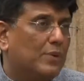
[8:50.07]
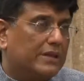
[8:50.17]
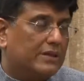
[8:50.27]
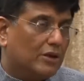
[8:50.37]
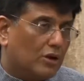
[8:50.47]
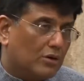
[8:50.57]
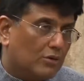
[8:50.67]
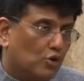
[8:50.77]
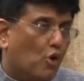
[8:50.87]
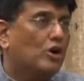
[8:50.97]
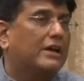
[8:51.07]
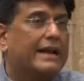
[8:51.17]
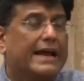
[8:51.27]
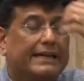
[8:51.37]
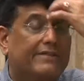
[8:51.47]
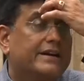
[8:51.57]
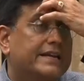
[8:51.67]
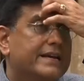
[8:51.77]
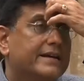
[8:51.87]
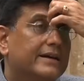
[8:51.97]
with road
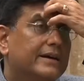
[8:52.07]
connectivity,